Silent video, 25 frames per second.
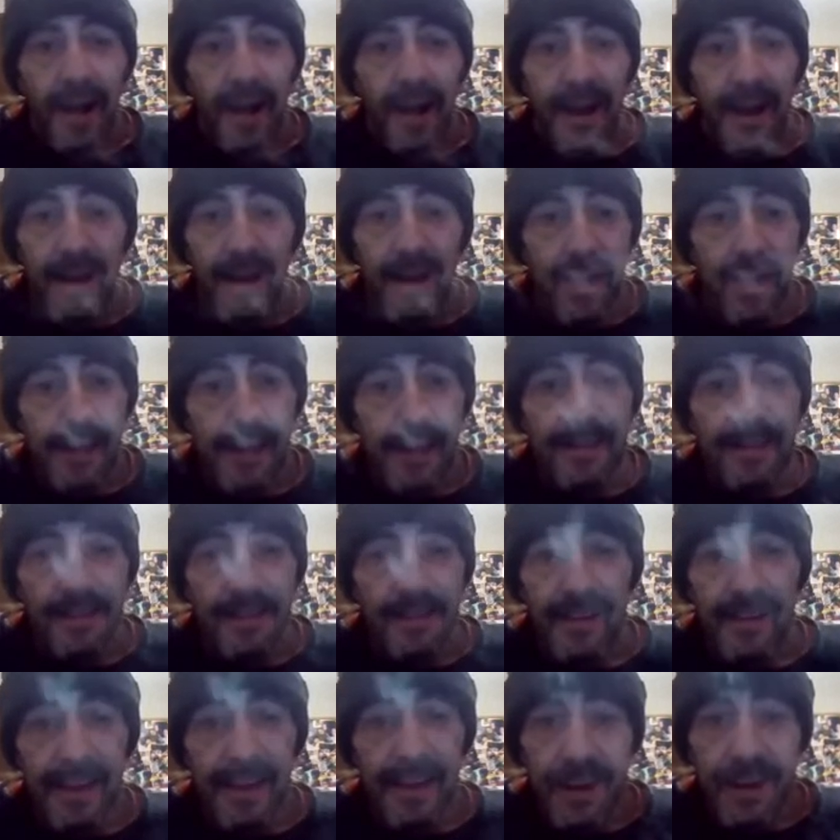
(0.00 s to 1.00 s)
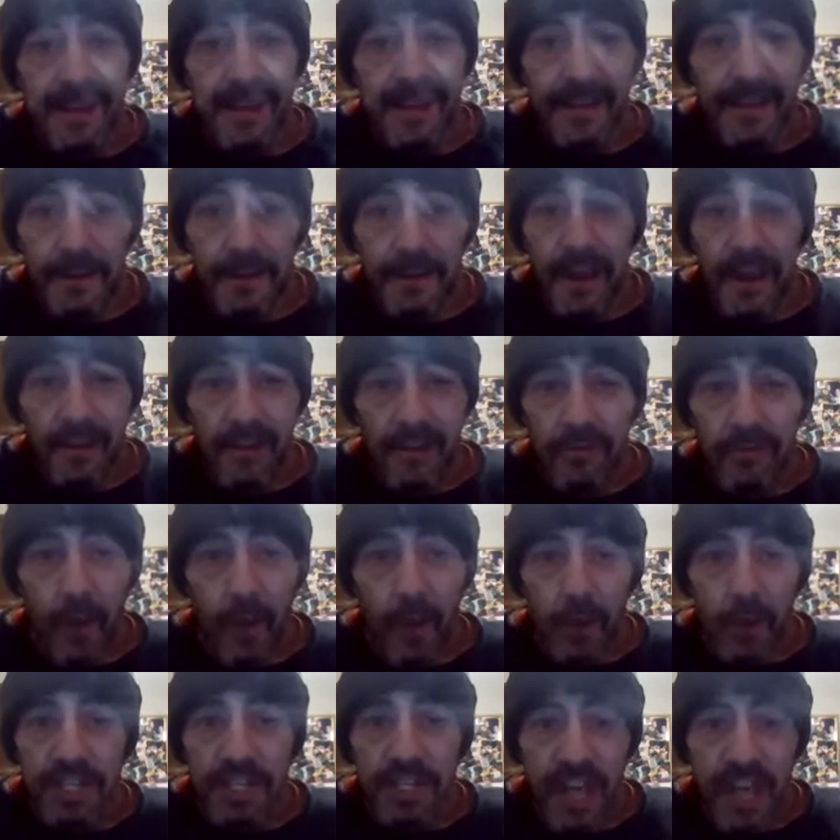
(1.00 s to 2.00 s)
and it
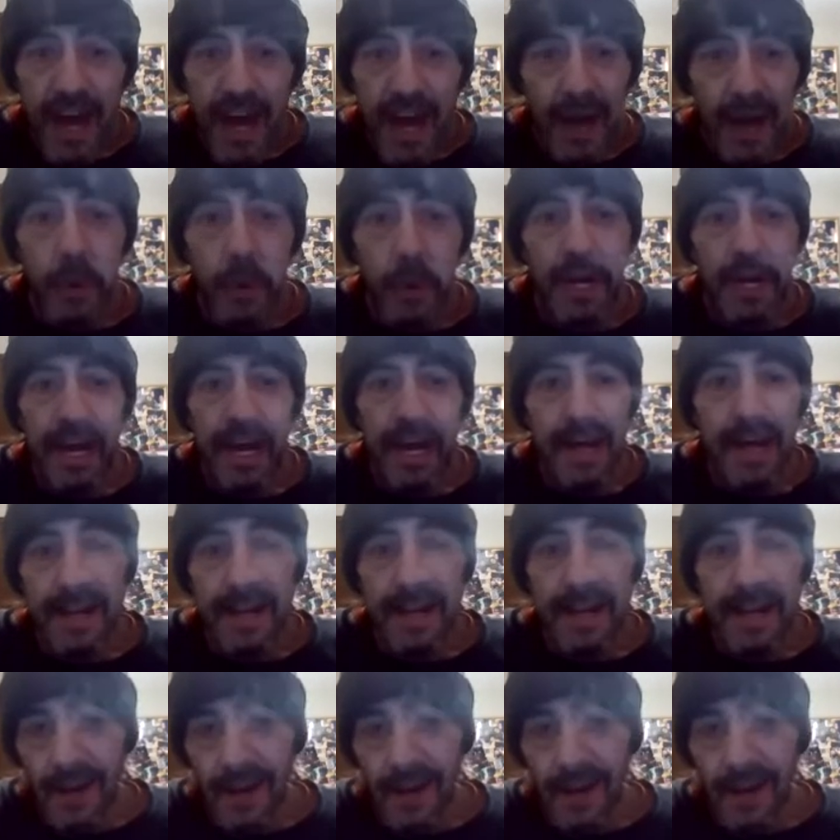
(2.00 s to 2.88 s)
invokes the equity and